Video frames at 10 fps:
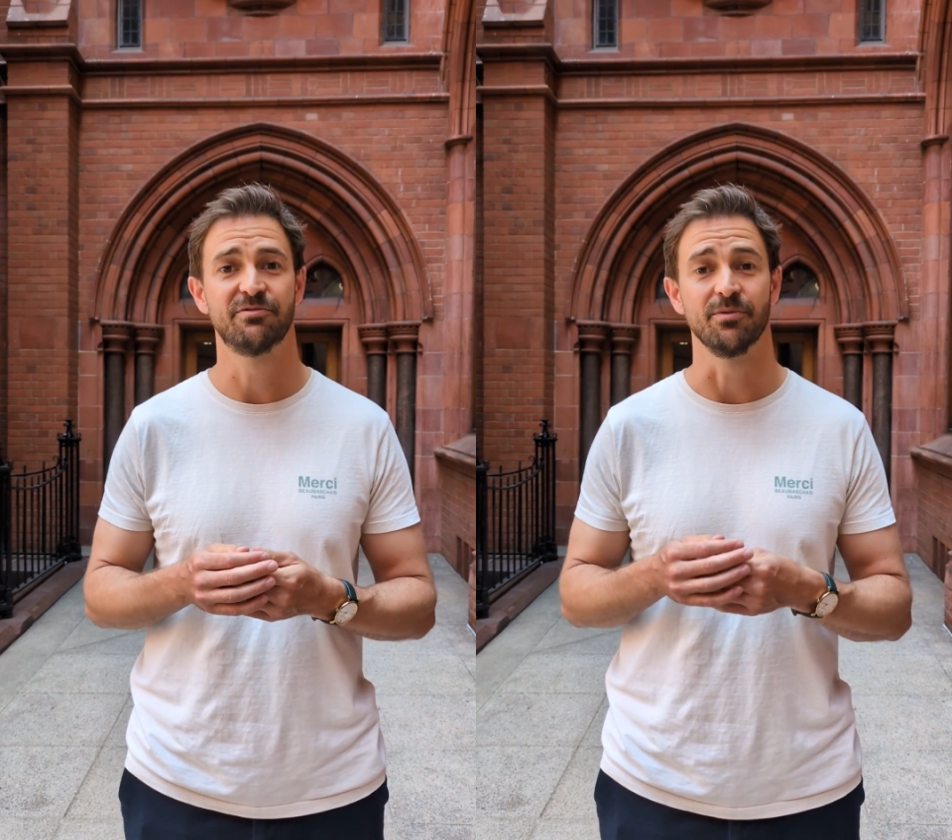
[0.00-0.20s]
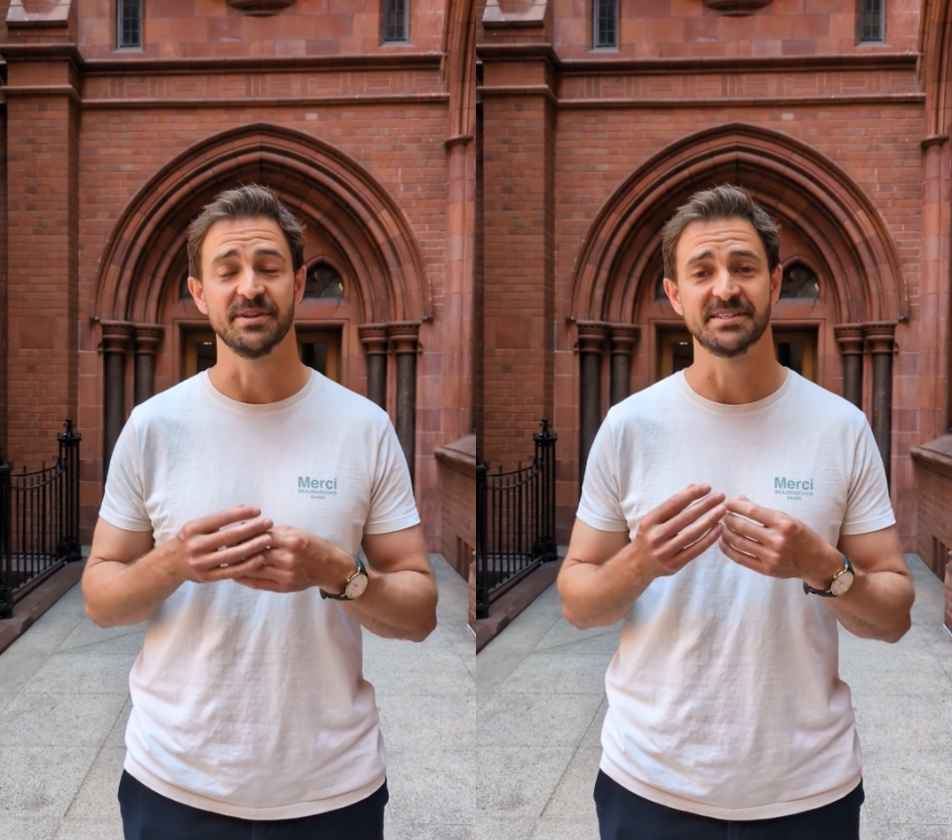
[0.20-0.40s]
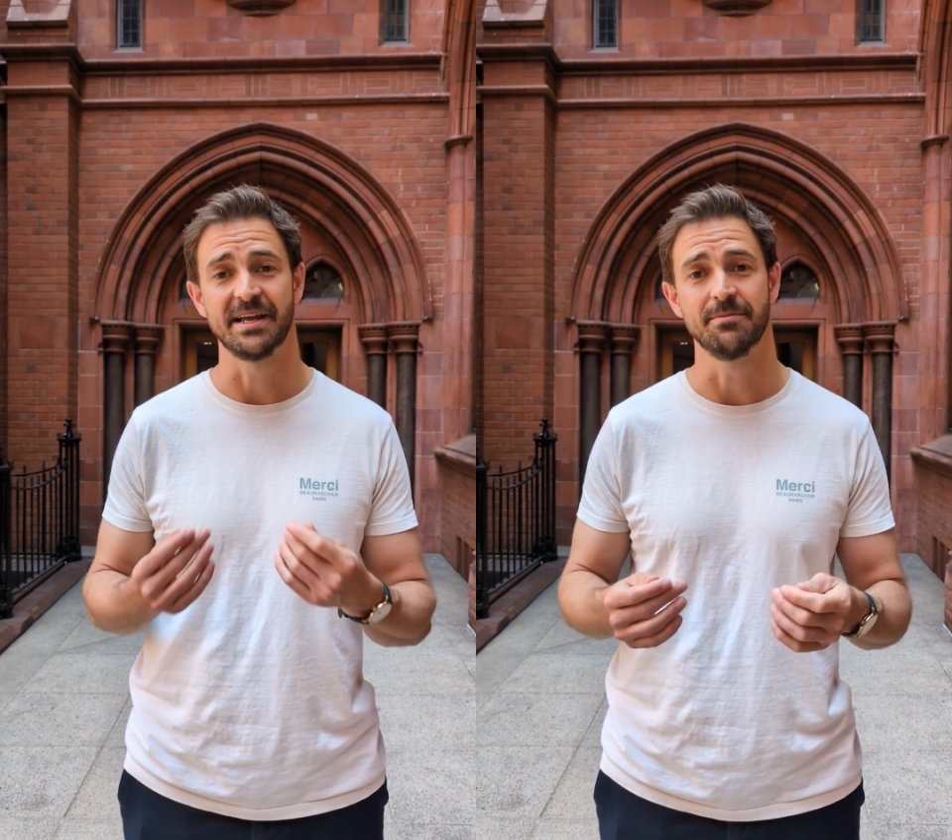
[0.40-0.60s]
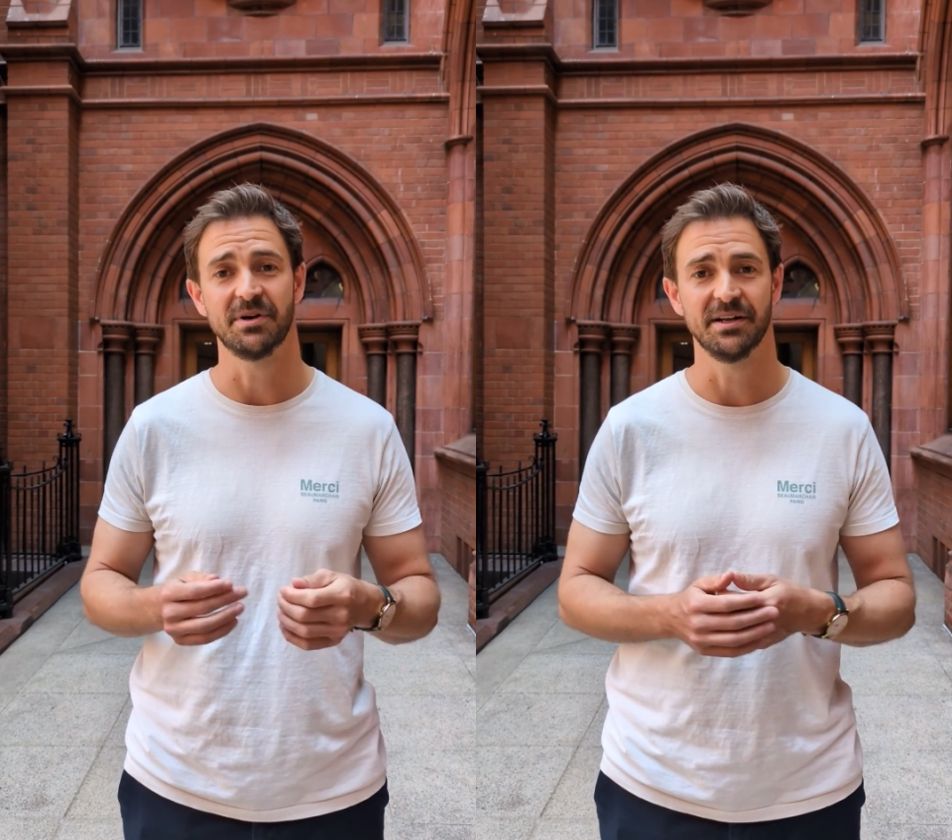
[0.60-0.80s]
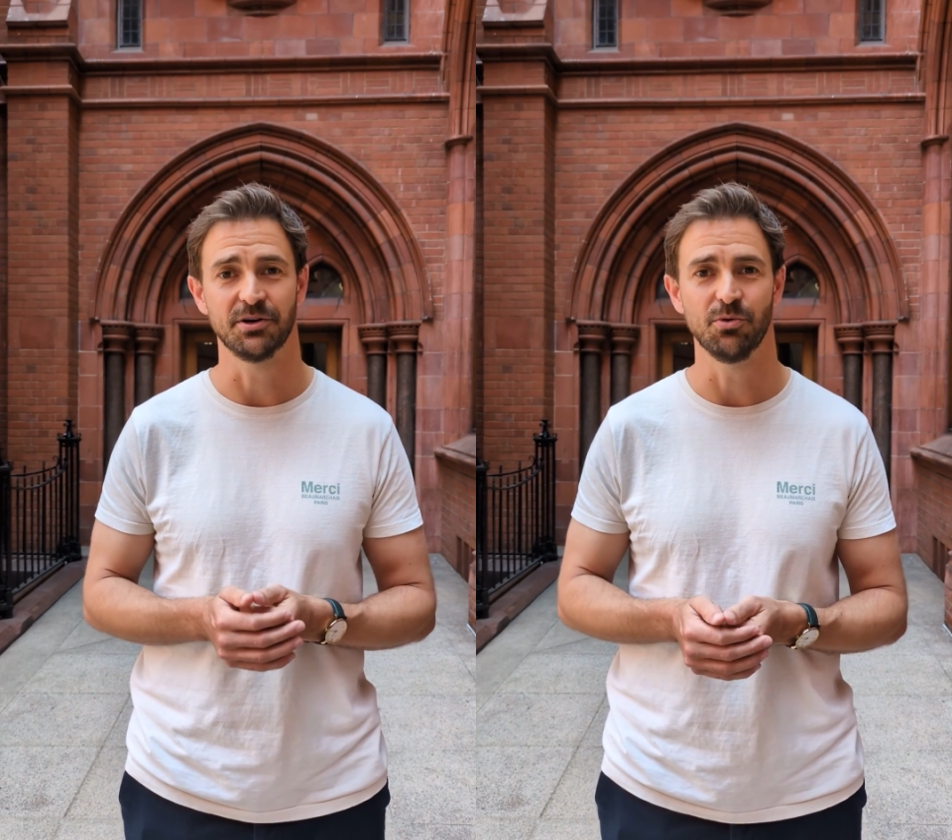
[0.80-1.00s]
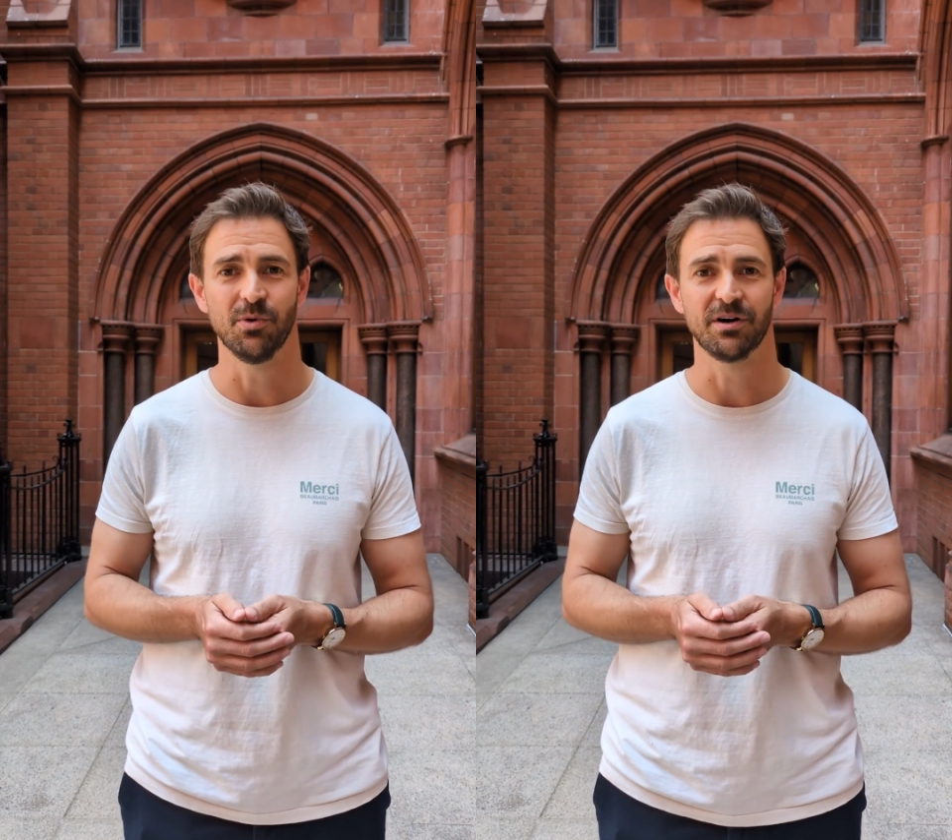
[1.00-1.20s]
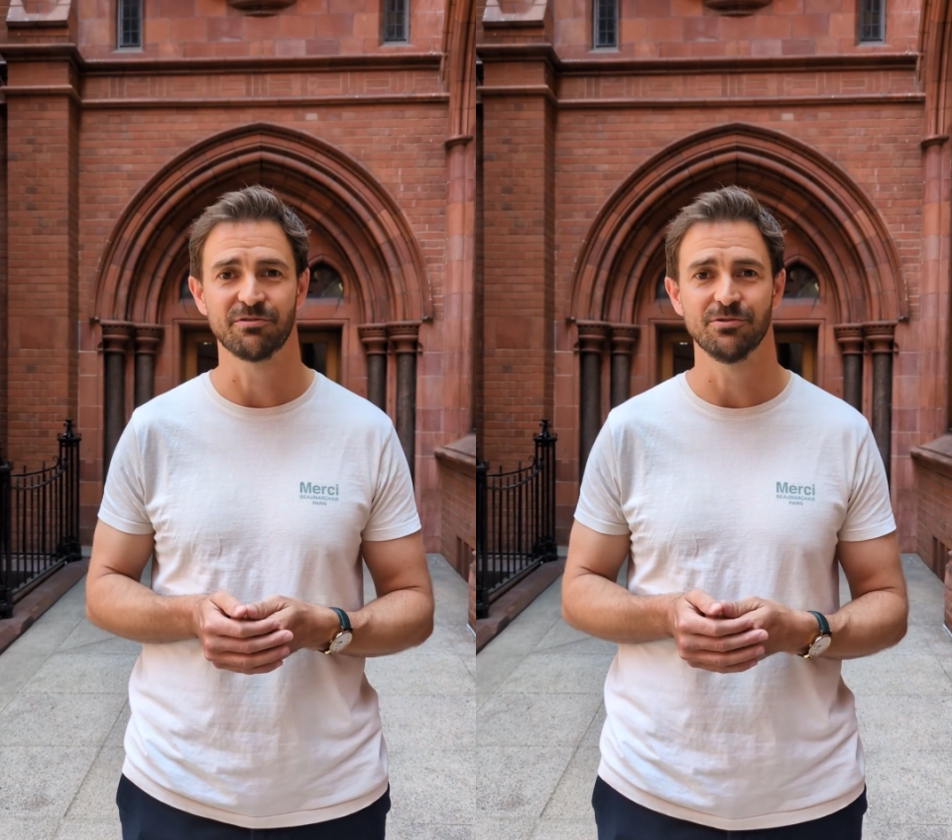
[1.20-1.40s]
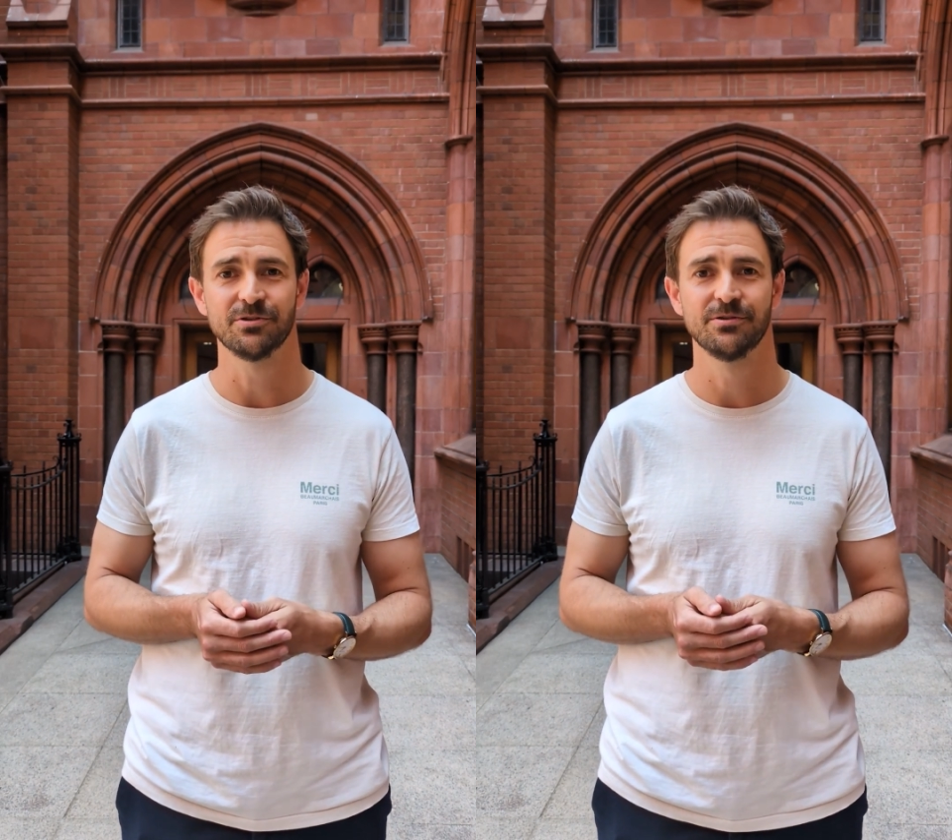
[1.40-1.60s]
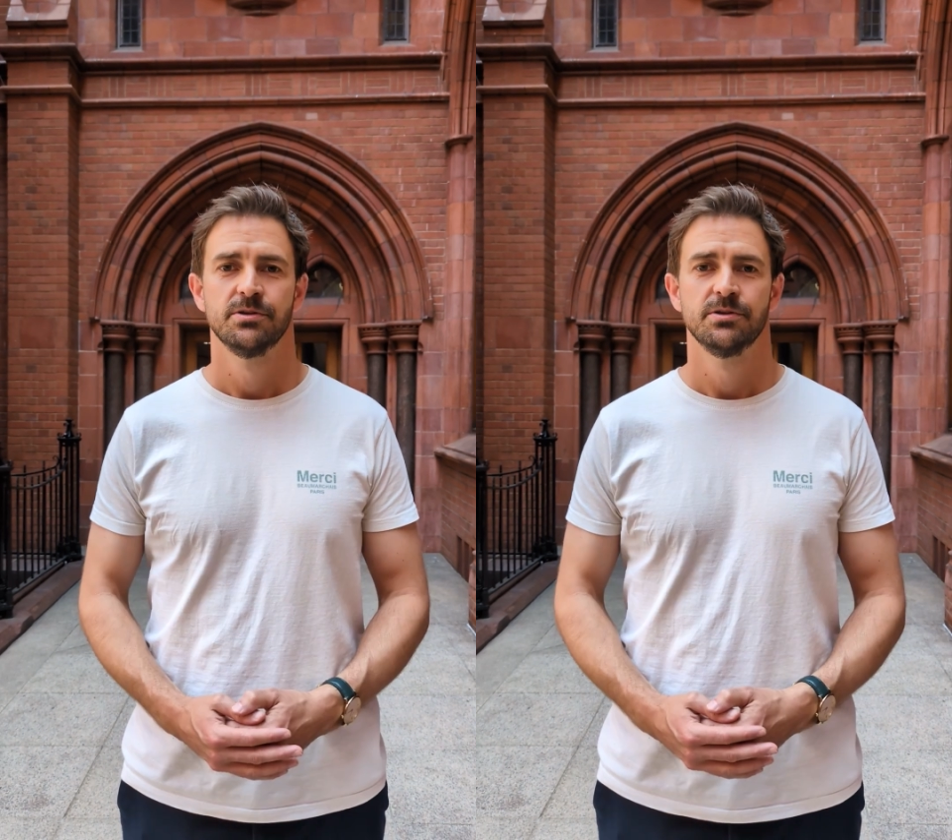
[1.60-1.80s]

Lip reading: from the same clinical workforce.